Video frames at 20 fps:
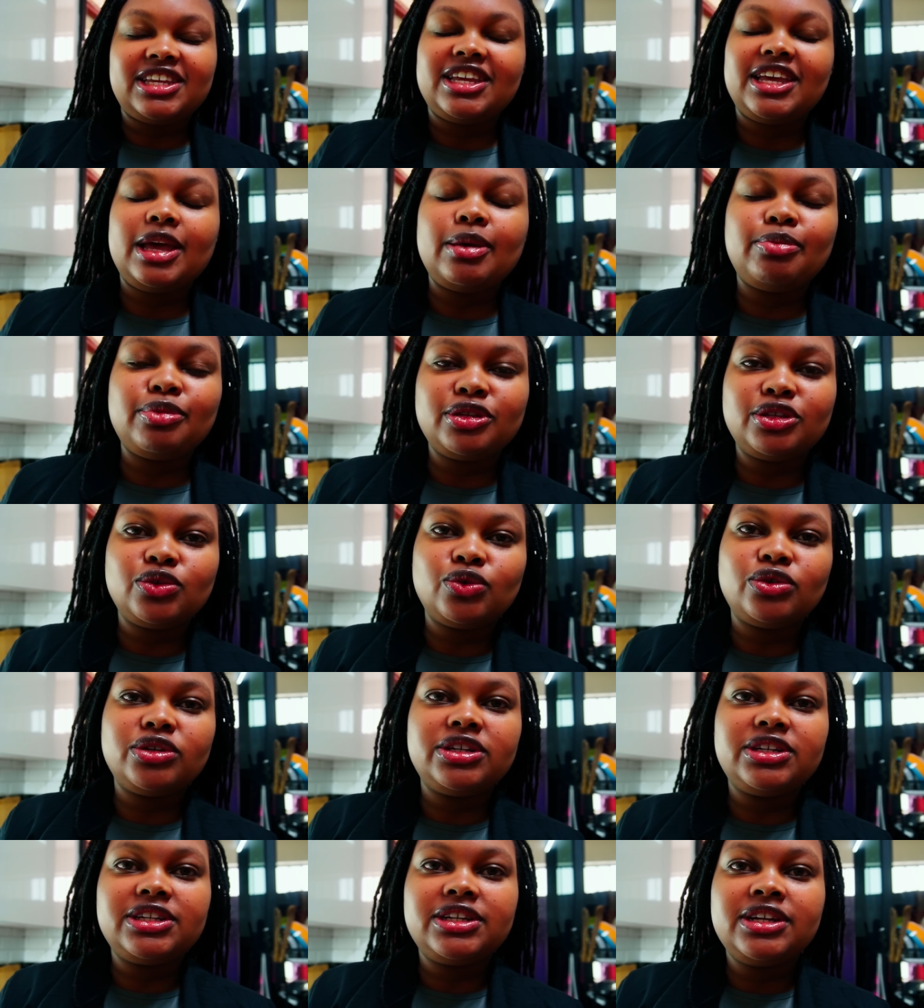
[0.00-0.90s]

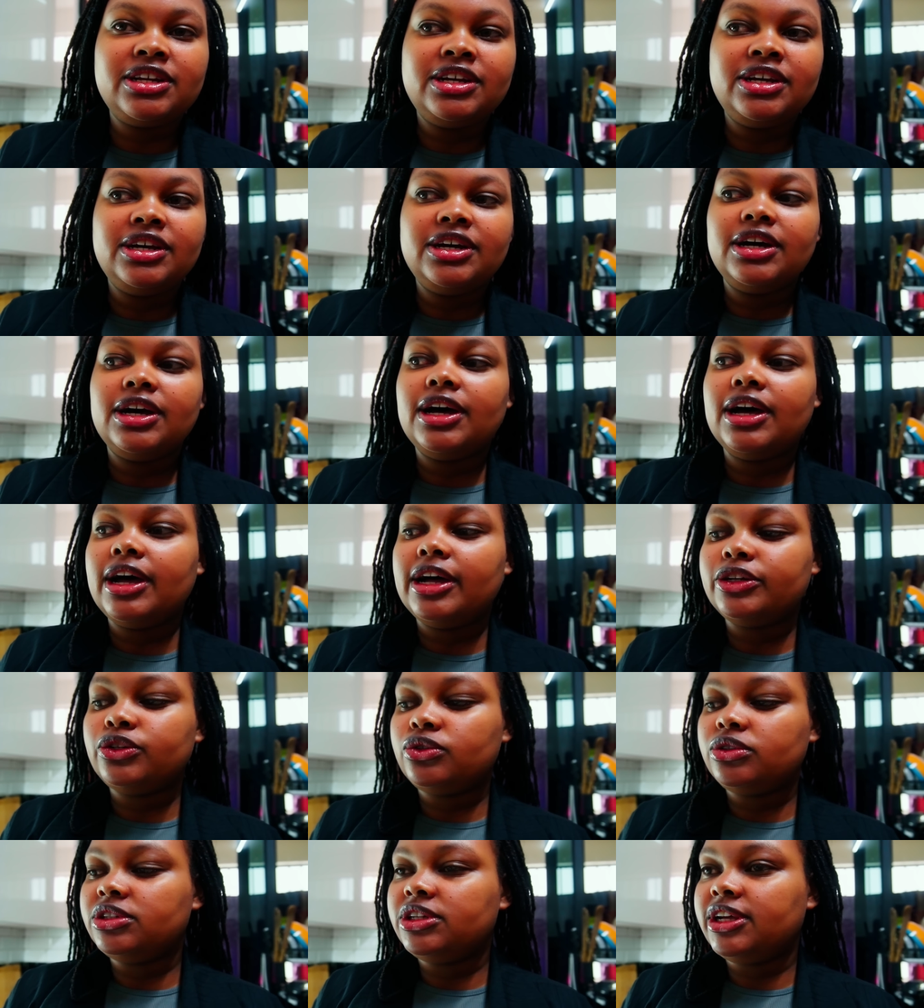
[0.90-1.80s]
episode
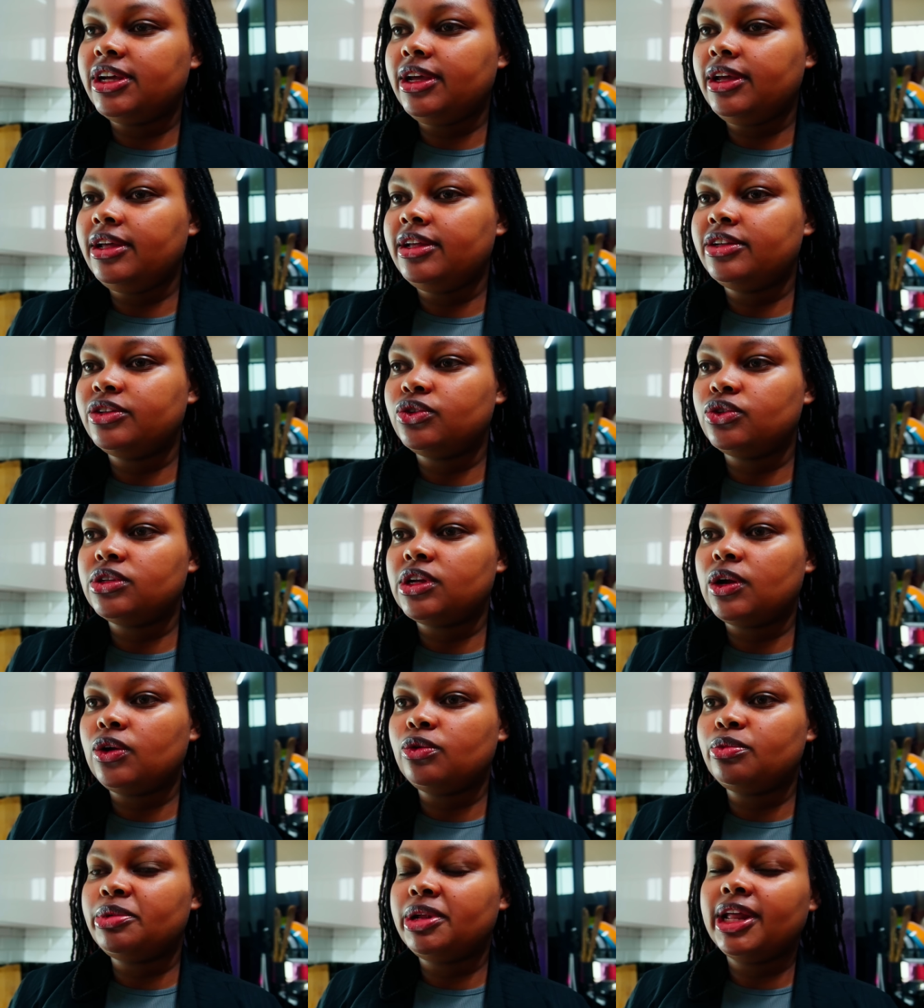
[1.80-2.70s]
today, so
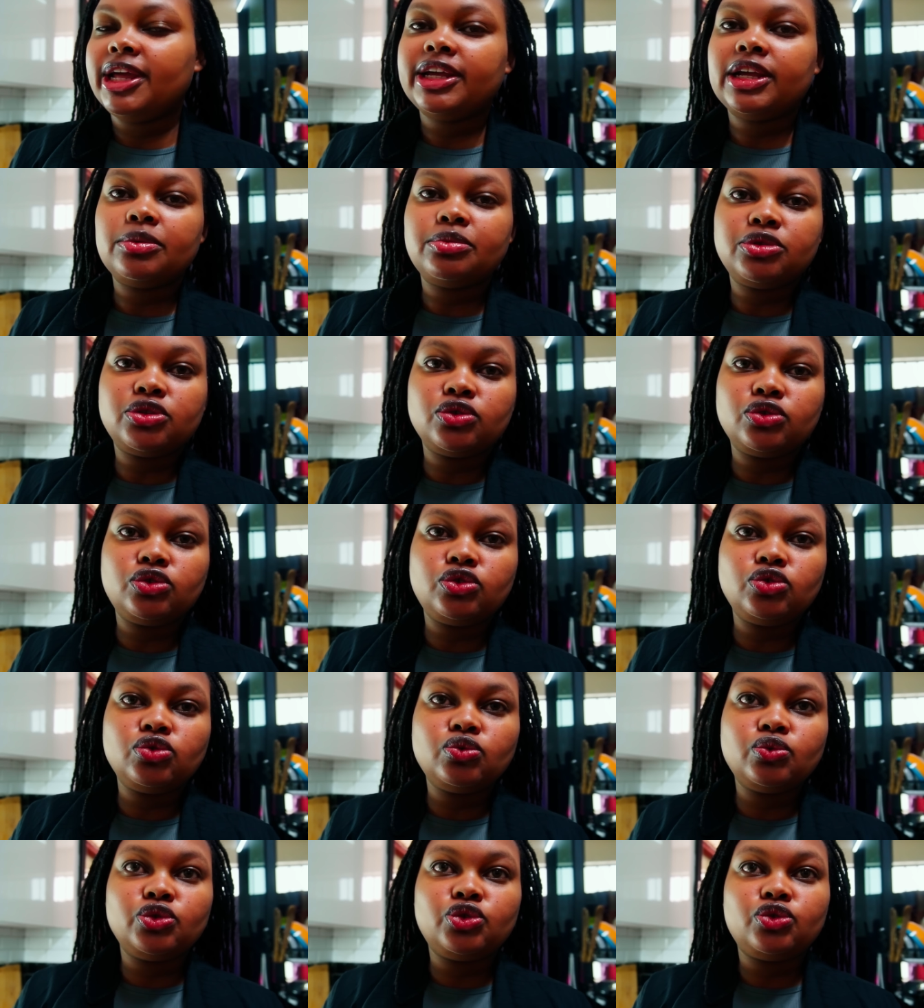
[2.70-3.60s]
that will be like episode
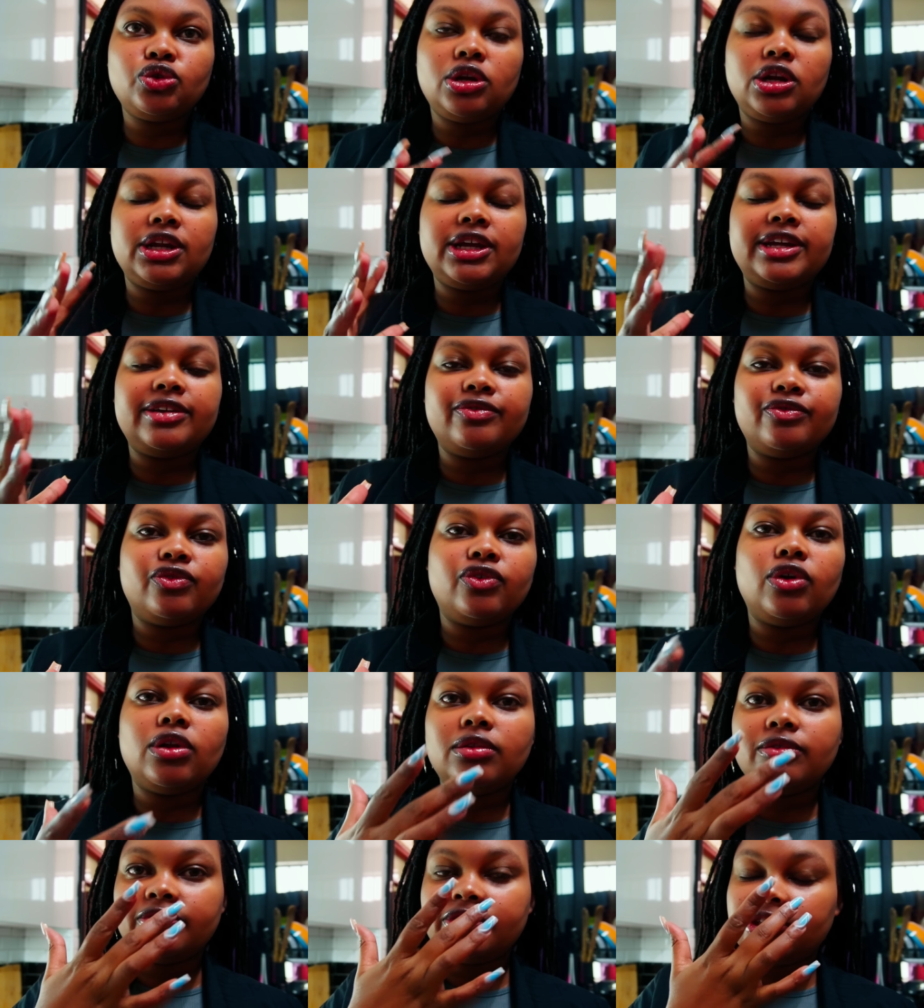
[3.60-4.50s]
2, which will
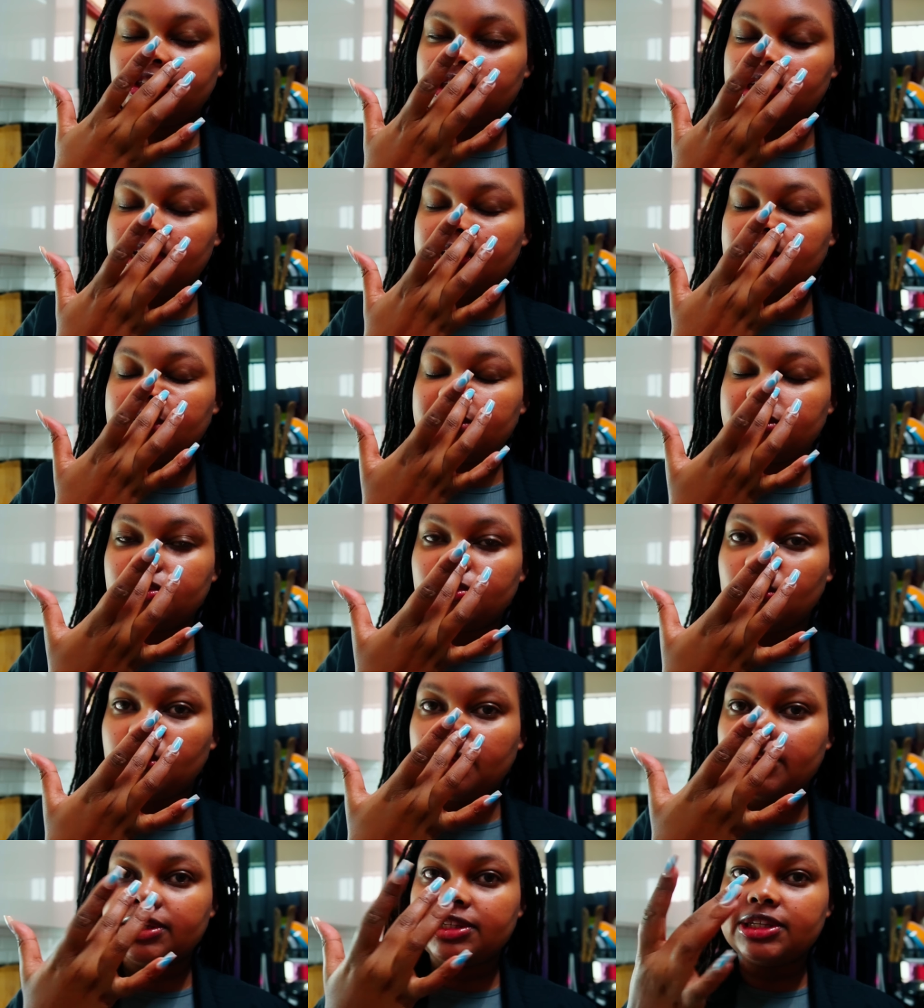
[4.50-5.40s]
involve chicken. So
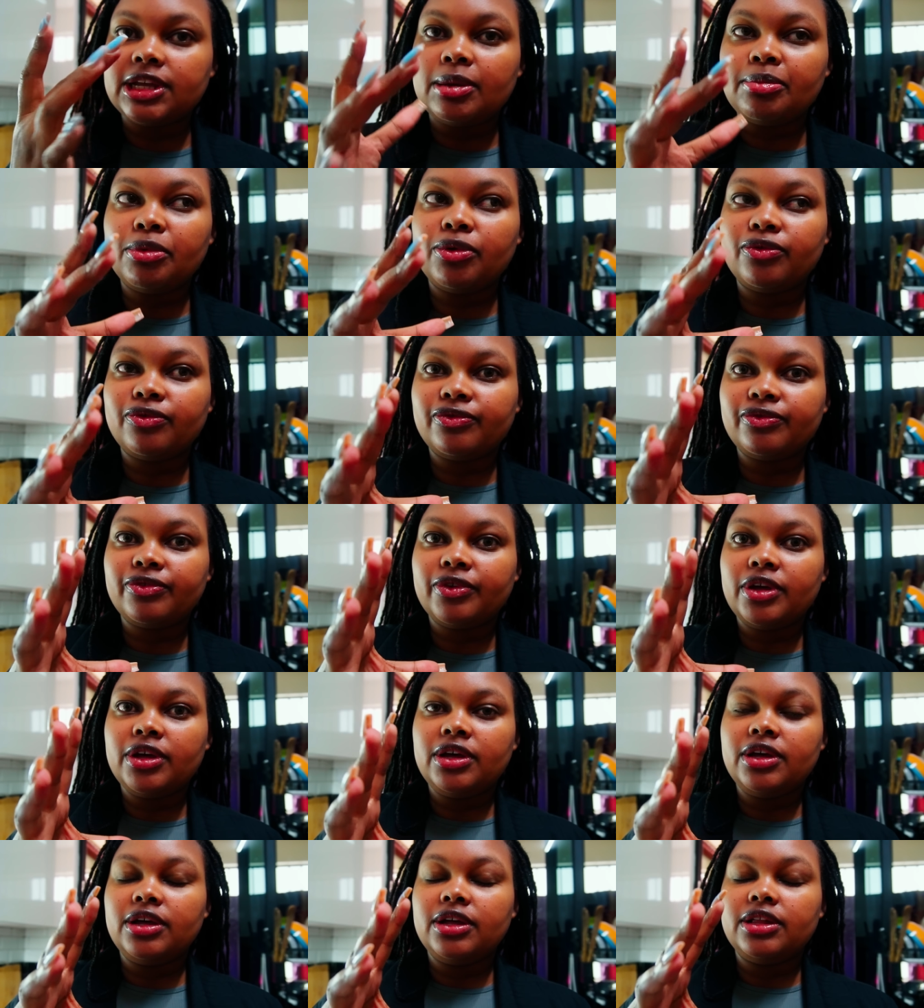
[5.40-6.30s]
in some of
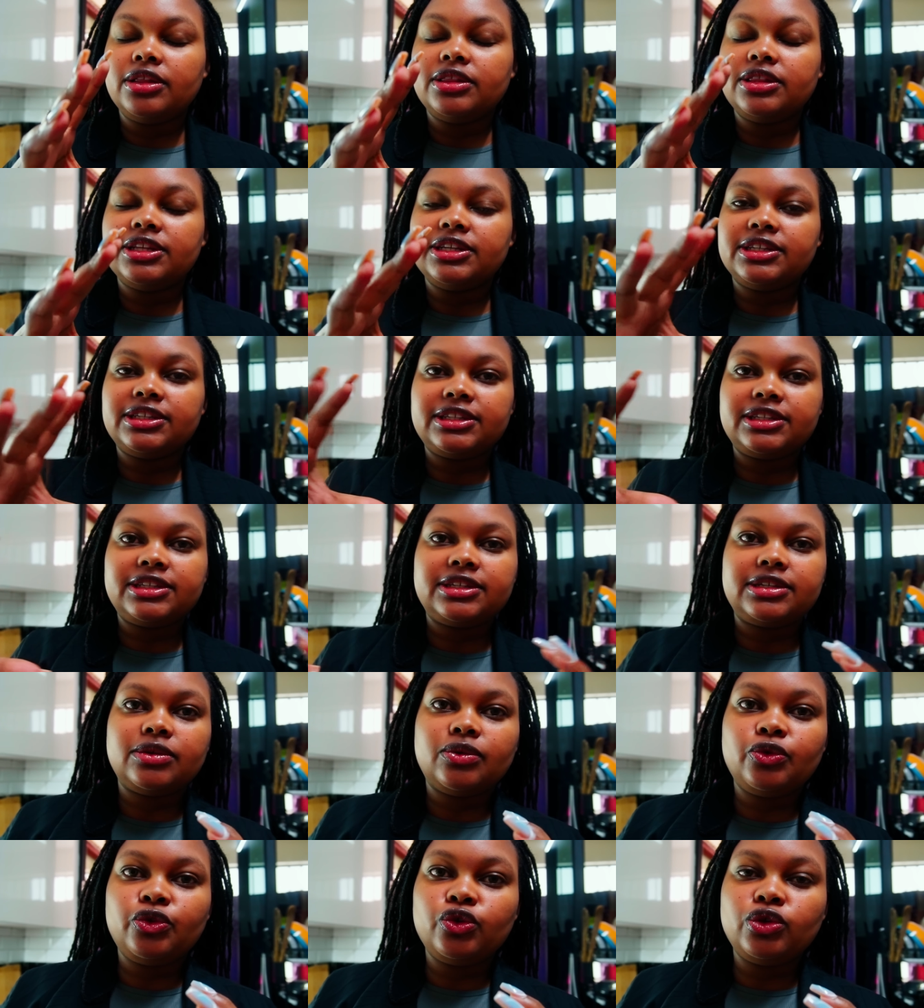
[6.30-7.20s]
this
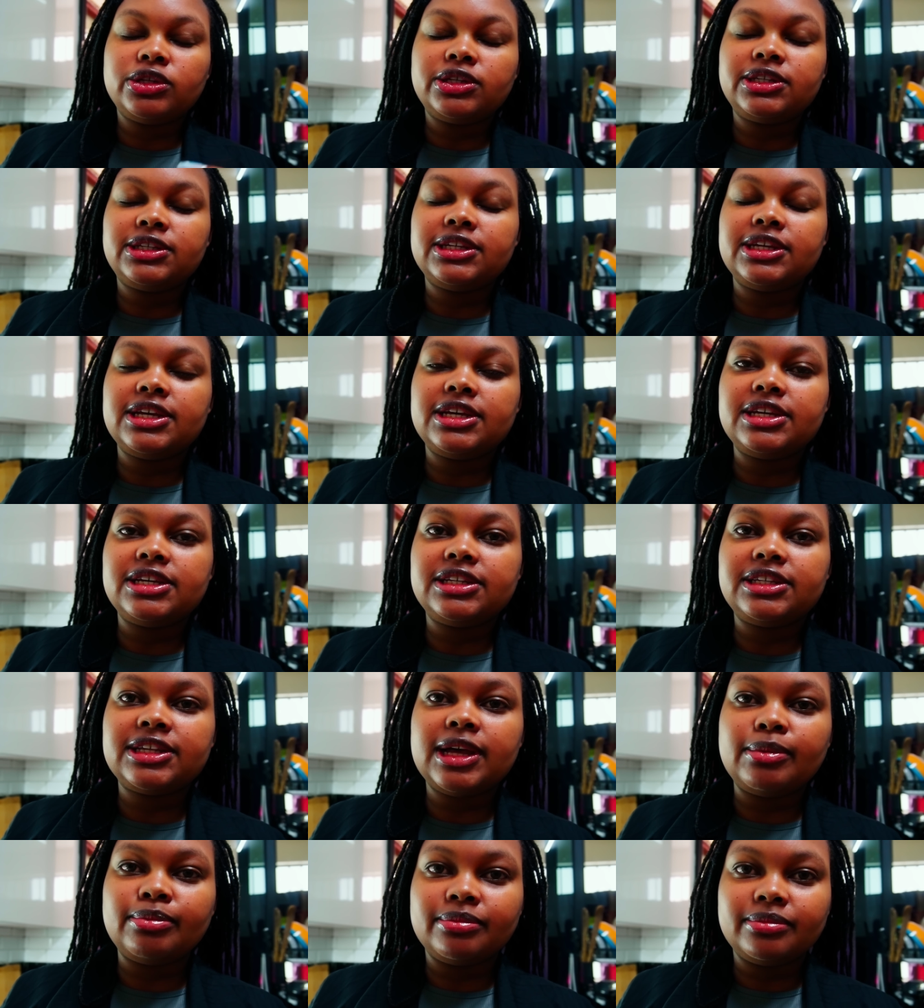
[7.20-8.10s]
you'll see
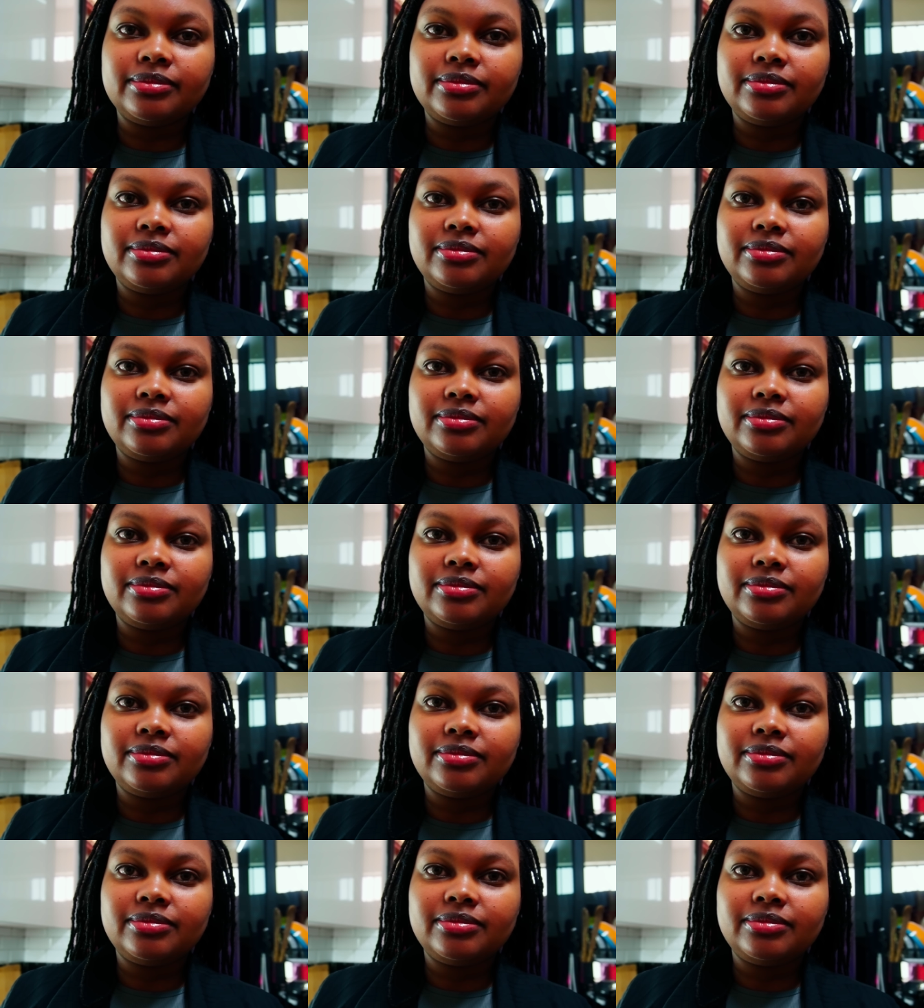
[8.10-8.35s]
some